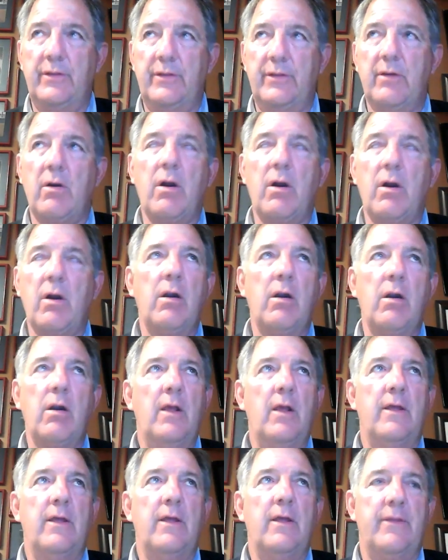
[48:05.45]
There
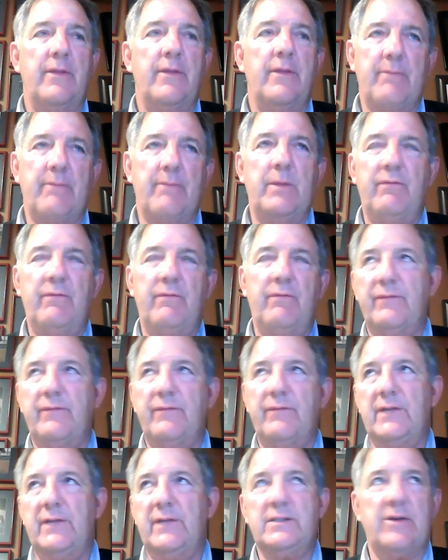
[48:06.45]
have been
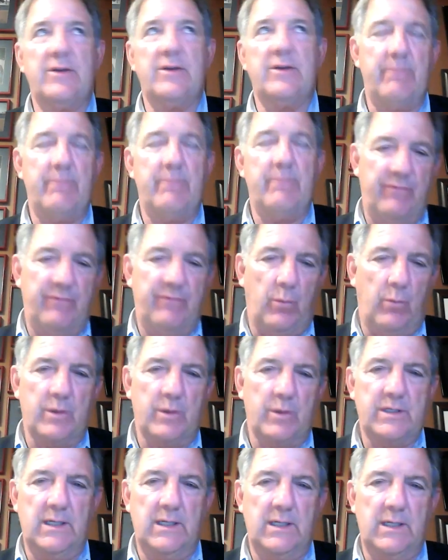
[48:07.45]
15s, there have been
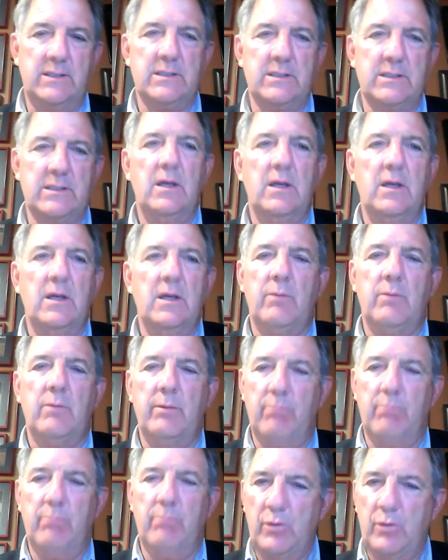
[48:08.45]
14s, but
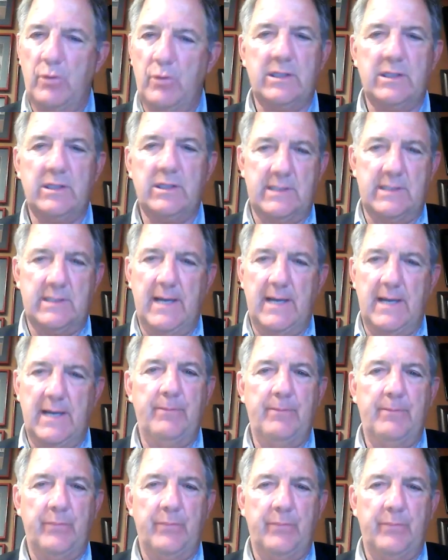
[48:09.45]
most of the
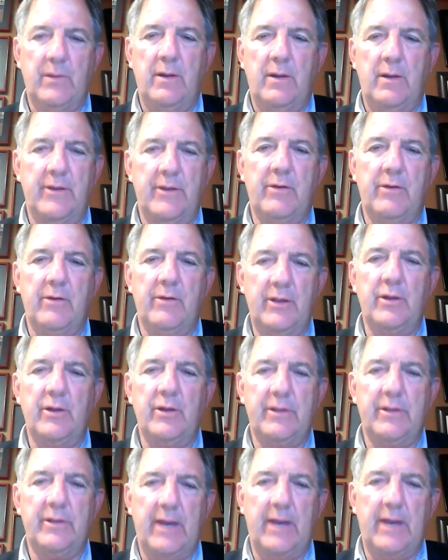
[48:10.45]
time they're in
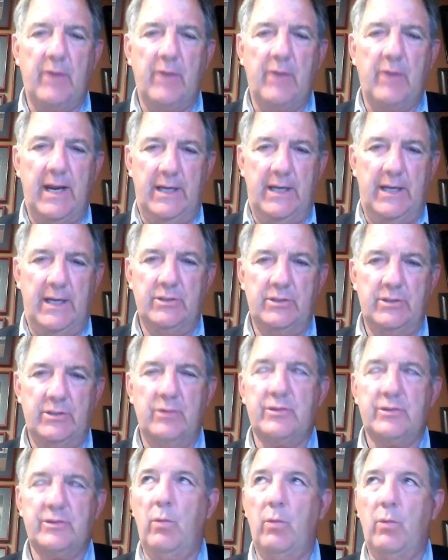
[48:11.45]
that range.
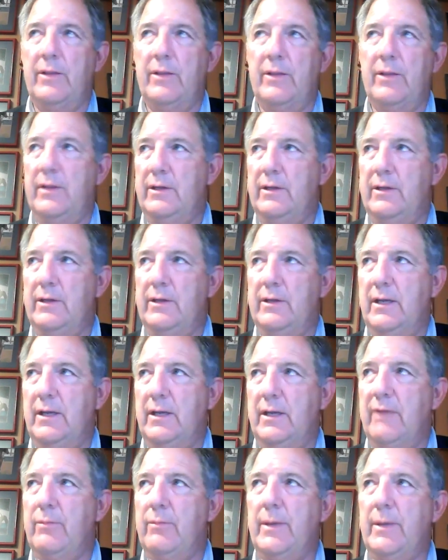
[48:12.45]
So why then? And
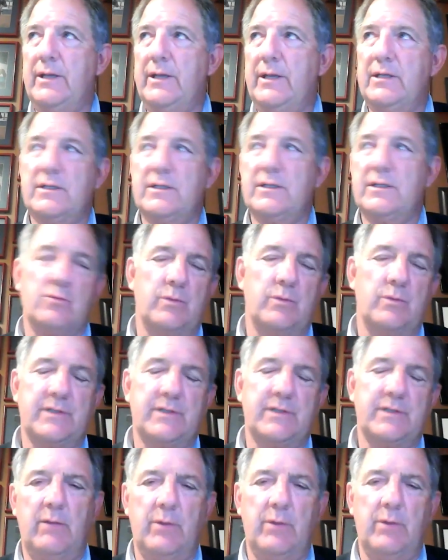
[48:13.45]
everybody just, well,
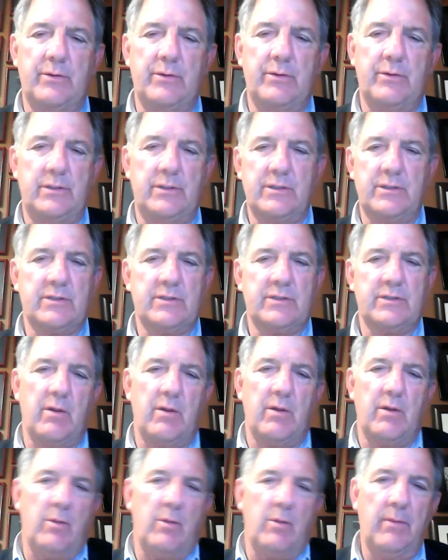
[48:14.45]
Stan, why don't you just start
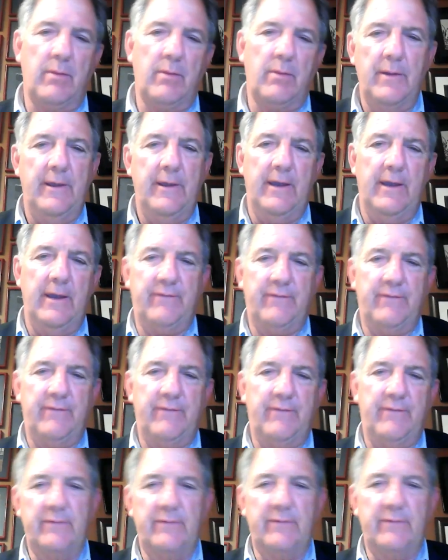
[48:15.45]
them all at
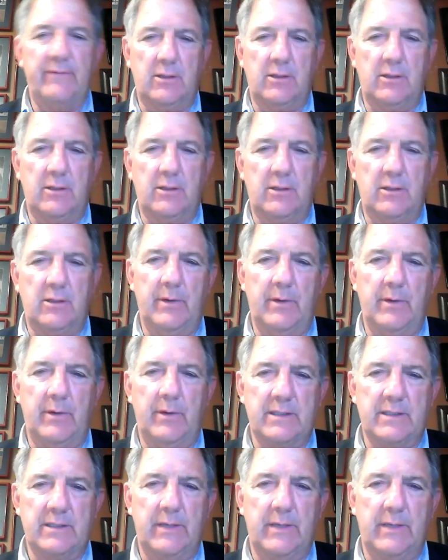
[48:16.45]
15 and go up, and
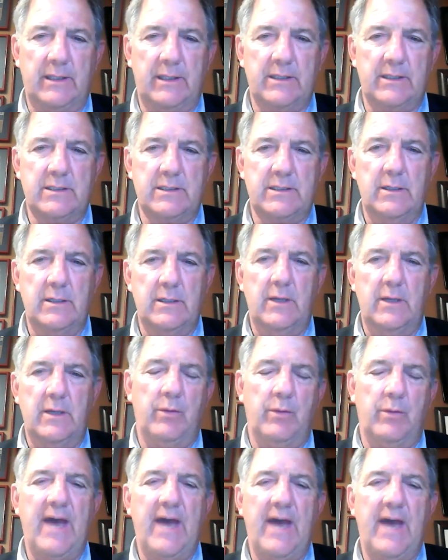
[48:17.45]
let's make this
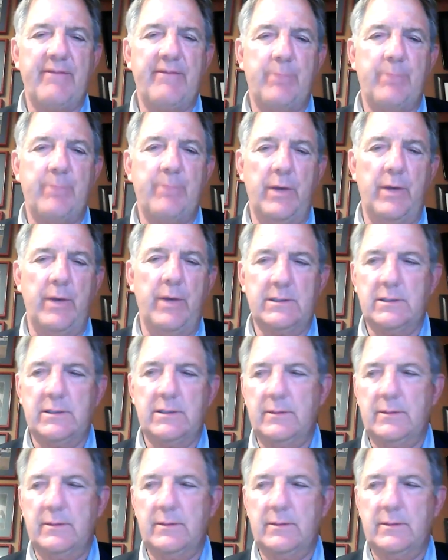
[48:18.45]
with half points.